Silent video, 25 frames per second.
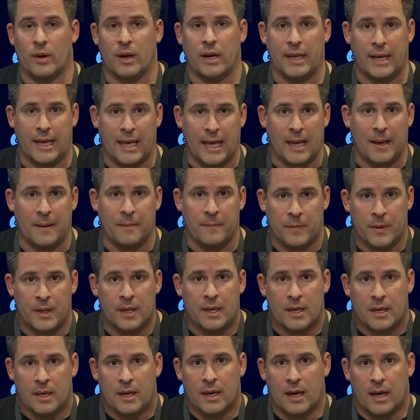the running game
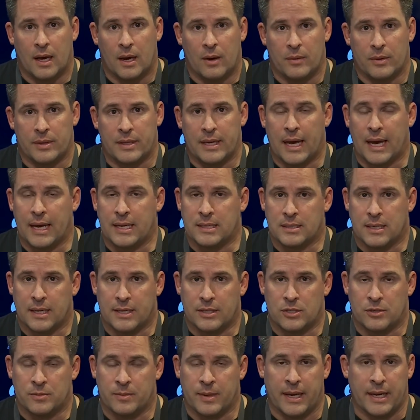with guys
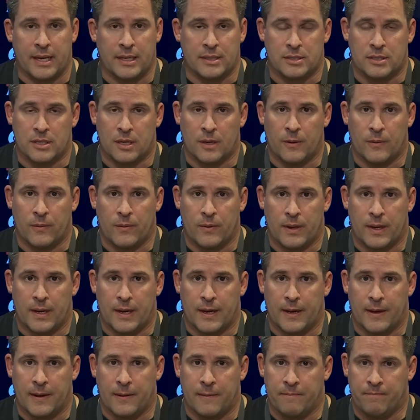like Jermaine. So
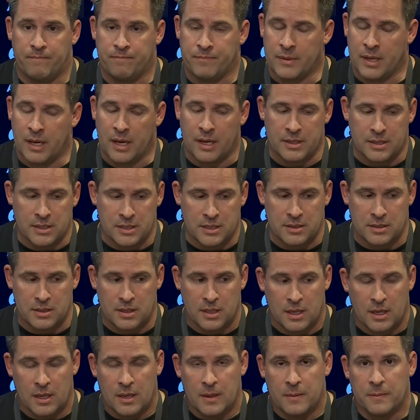um, no, just
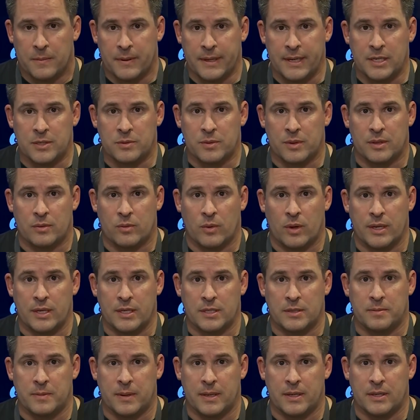pleased with what
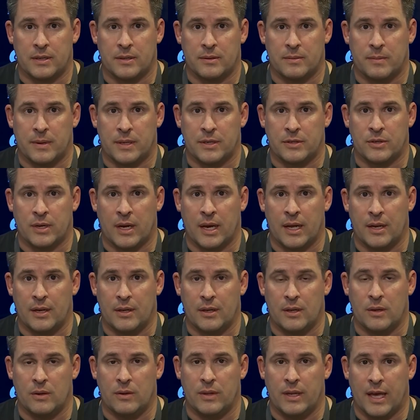he's been been trying to
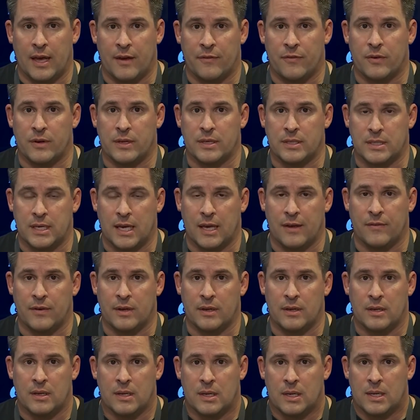do, the effort he's
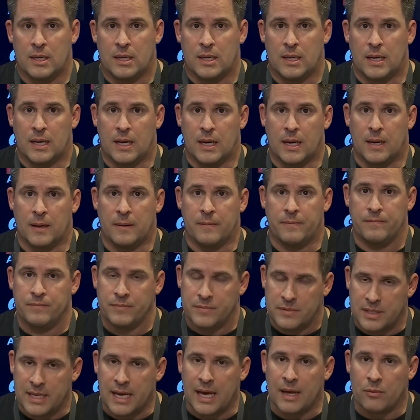given. Um,
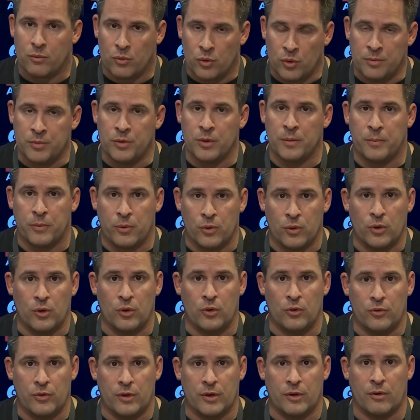it's got room to
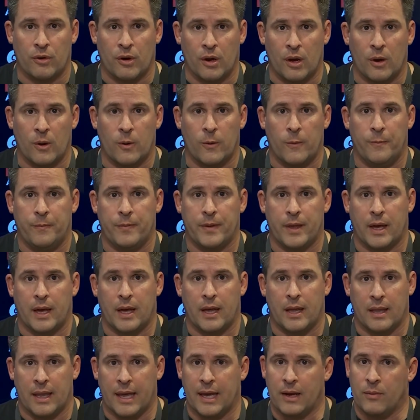improve and grow,
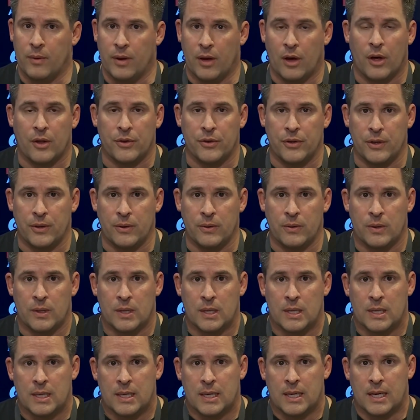like we all do.
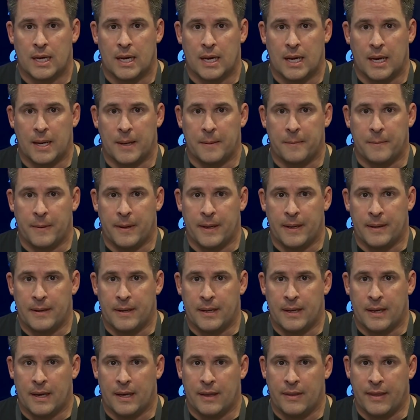Uh,
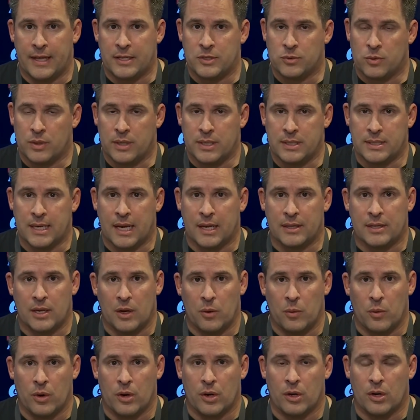but uh, that's what he's out
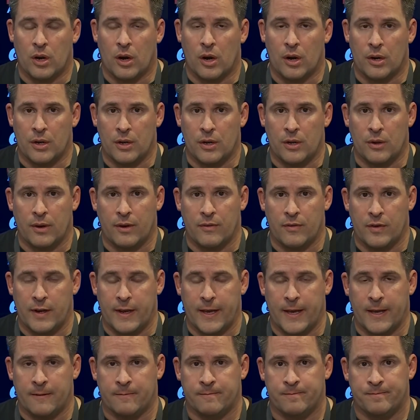there working hard to do every
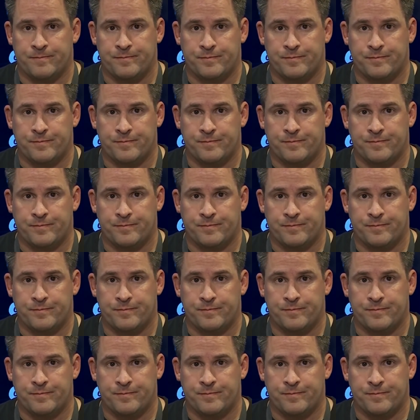day.